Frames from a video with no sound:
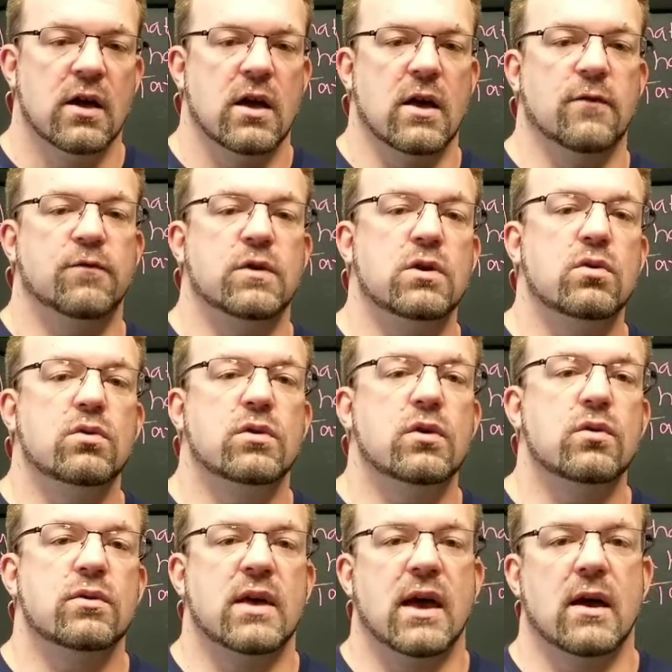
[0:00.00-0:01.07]
If you
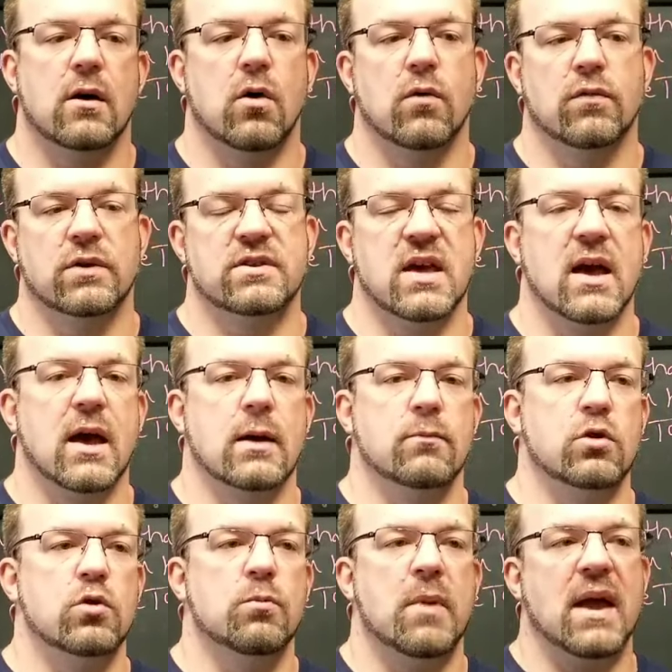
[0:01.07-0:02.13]
do that over time,
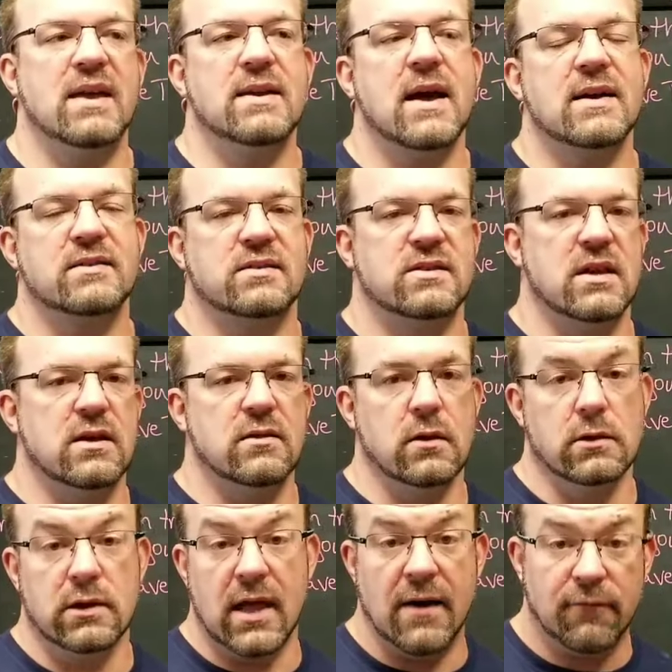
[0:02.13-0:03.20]
you may not see the
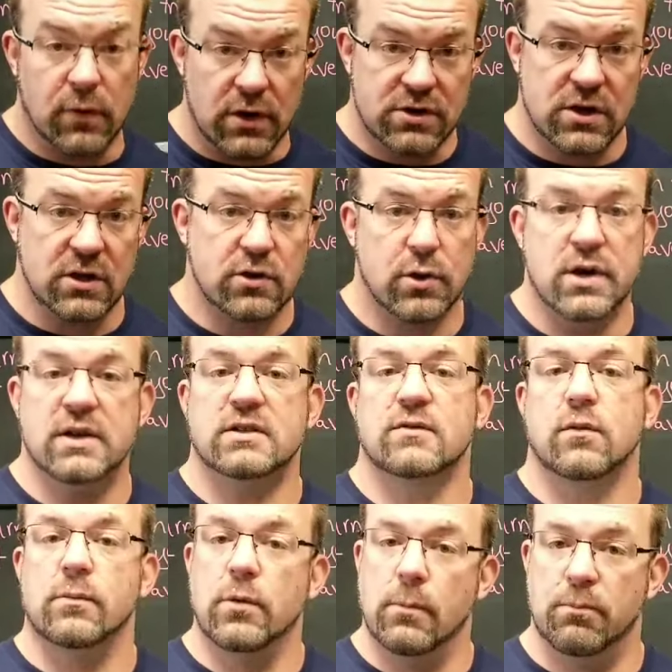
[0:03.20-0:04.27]
leverage increase
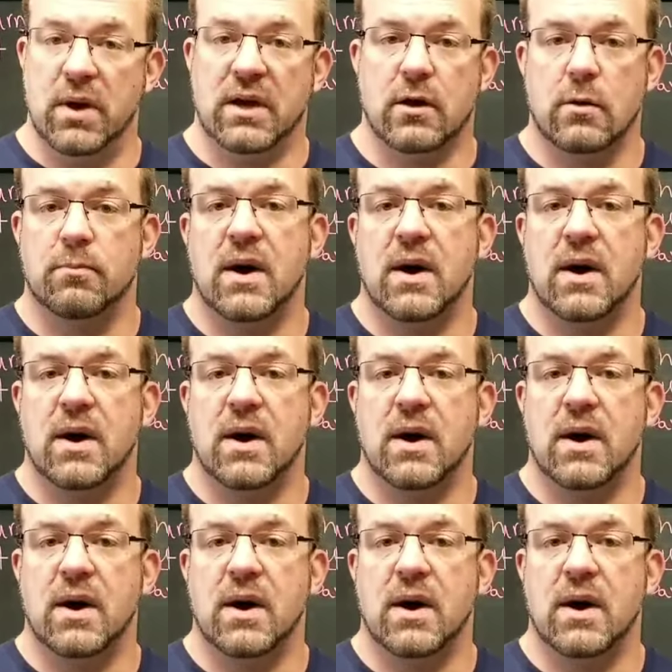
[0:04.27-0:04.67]
from the bigger